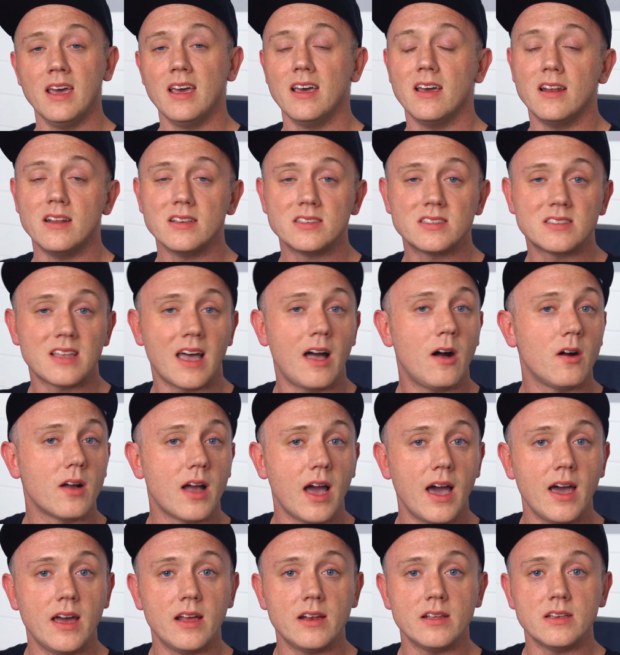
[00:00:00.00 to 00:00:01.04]
And the style
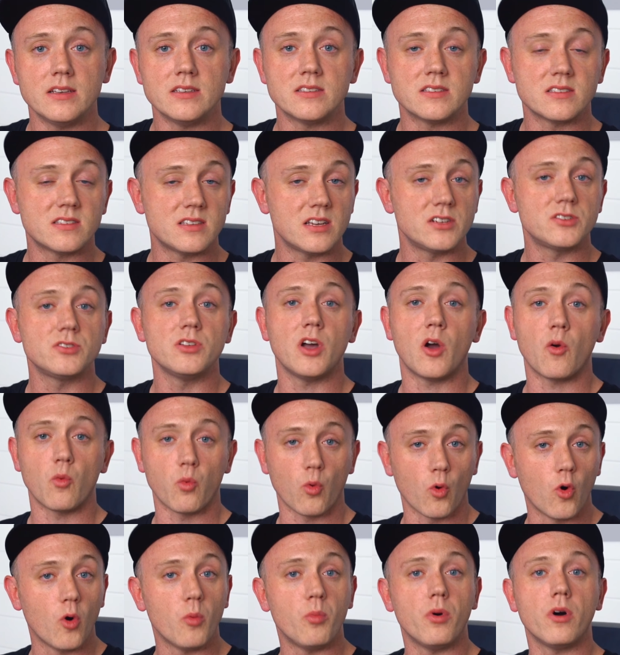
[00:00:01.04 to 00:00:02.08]
guide is essentially a
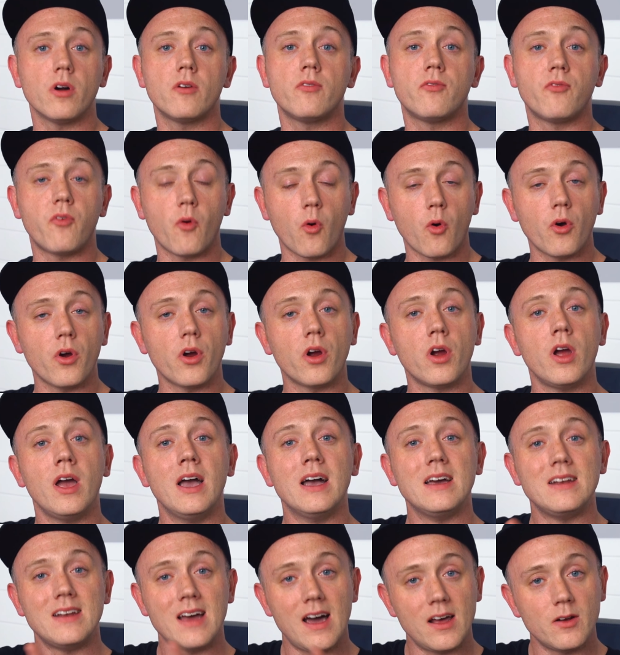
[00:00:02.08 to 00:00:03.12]
rule book for
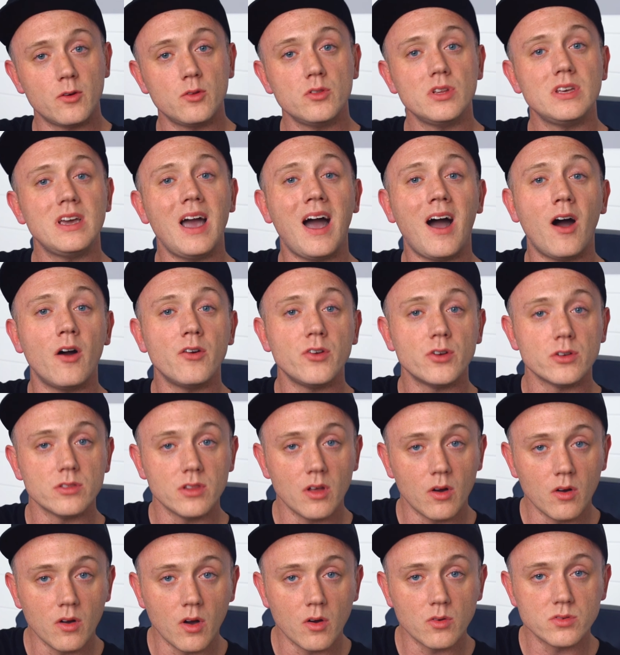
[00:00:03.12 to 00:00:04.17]
not only how your
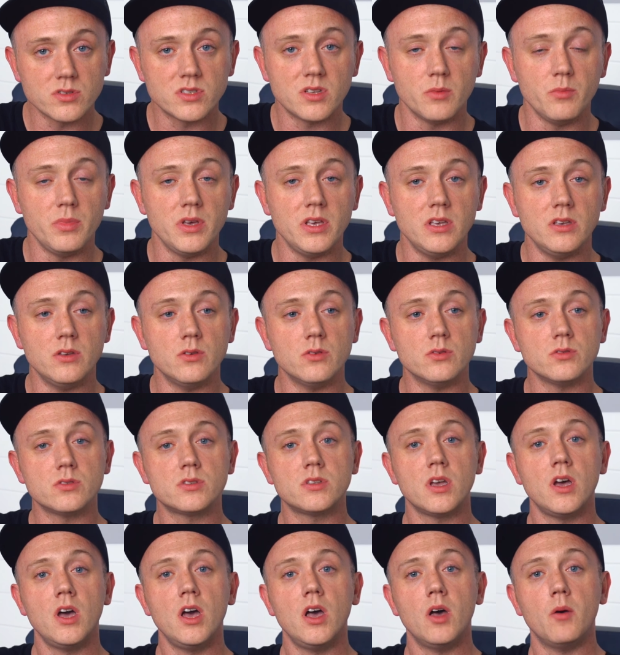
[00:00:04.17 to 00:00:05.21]
logo is to be used,